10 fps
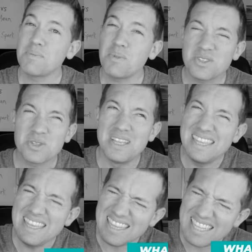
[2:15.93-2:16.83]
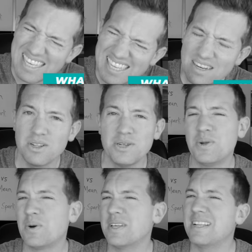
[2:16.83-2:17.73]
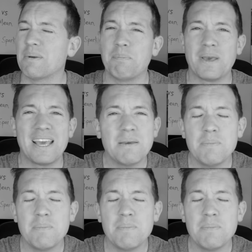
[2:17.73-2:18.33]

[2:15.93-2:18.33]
I'm also a little annoyed that you're pinging